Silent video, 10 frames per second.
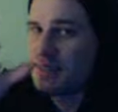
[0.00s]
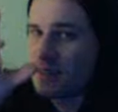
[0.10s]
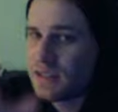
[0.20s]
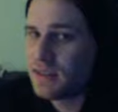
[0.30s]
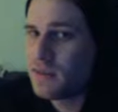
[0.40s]
the
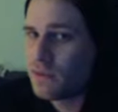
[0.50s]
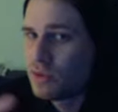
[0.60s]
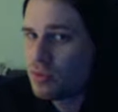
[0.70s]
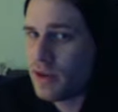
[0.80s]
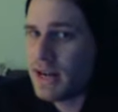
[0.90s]
length
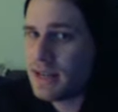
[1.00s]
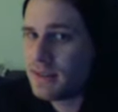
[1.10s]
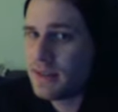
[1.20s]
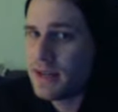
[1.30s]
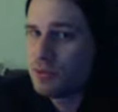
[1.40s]
of the
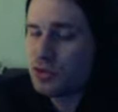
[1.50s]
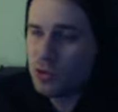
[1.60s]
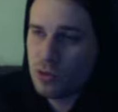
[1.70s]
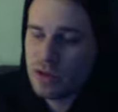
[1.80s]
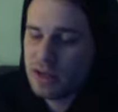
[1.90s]
track that I was
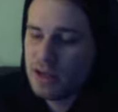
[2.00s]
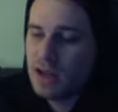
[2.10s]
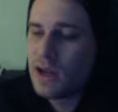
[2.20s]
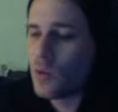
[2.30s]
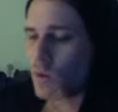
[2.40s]
recording
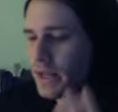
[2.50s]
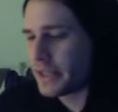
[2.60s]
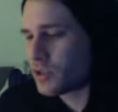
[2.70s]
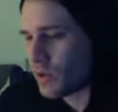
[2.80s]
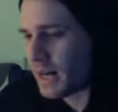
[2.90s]
while
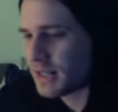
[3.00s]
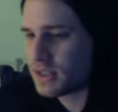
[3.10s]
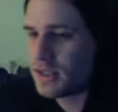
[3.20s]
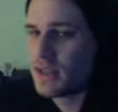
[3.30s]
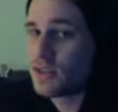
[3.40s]
I
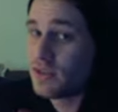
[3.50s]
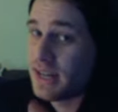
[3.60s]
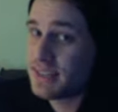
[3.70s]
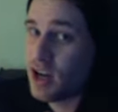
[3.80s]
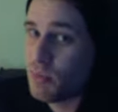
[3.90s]
crashed. So
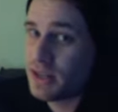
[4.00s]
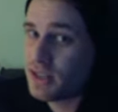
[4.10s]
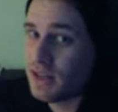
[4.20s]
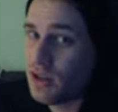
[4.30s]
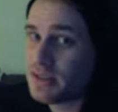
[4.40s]
that's how
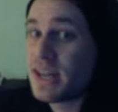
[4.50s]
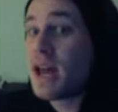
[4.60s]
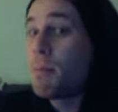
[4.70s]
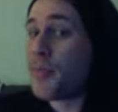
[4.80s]
much I lost.